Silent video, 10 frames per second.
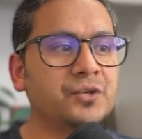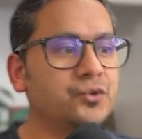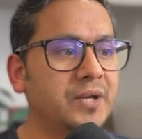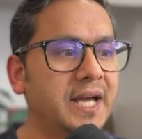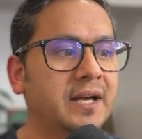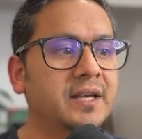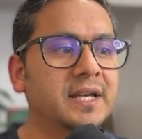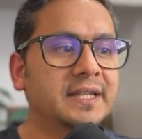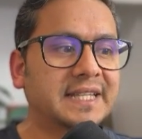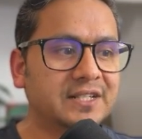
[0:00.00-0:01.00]
So yeah,
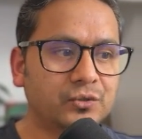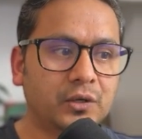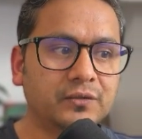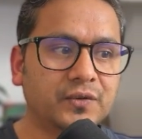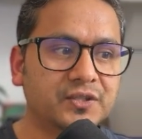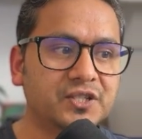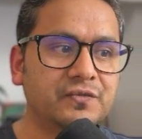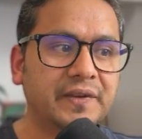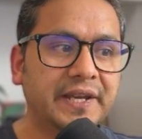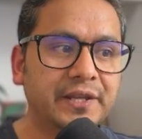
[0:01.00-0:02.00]
that's all for this
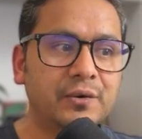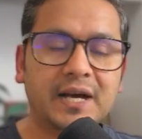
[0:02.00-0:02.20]
video.